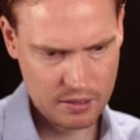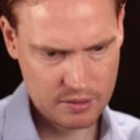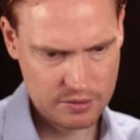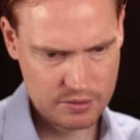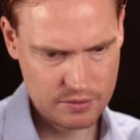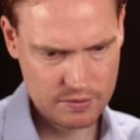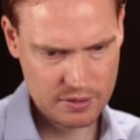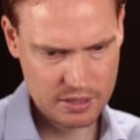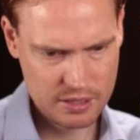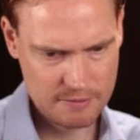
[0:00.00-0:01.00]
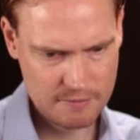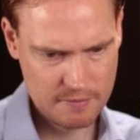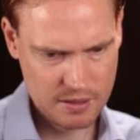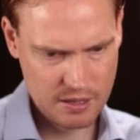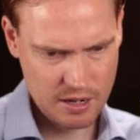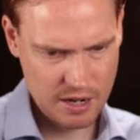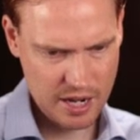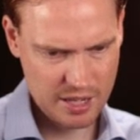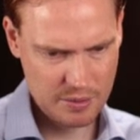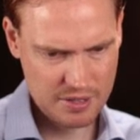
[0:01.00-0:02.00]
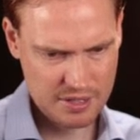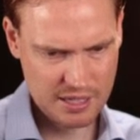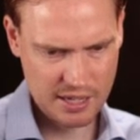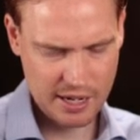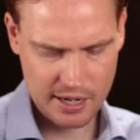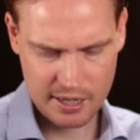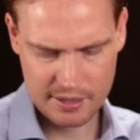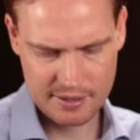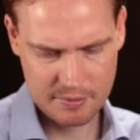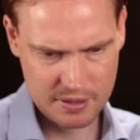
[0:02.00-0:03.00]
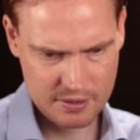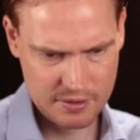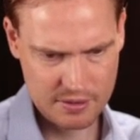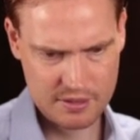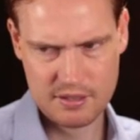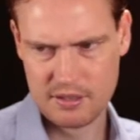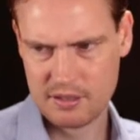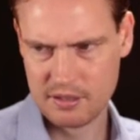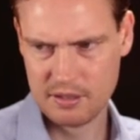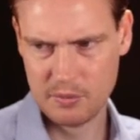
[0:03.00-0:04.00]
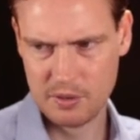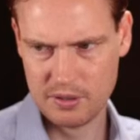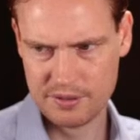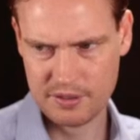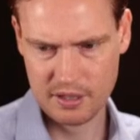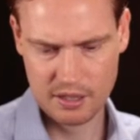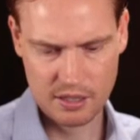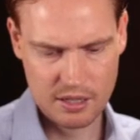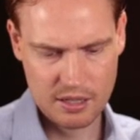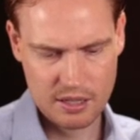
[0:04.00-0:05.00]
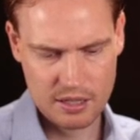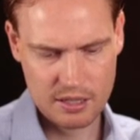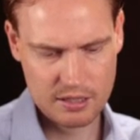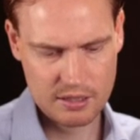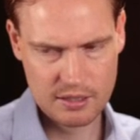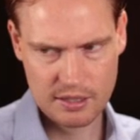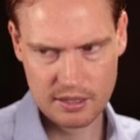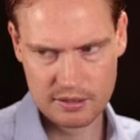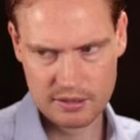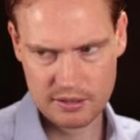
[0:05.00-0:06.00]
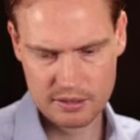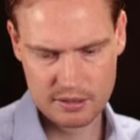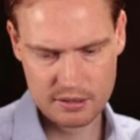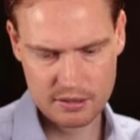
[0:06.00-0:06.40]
Control V, and then we just need to add something to this command saying index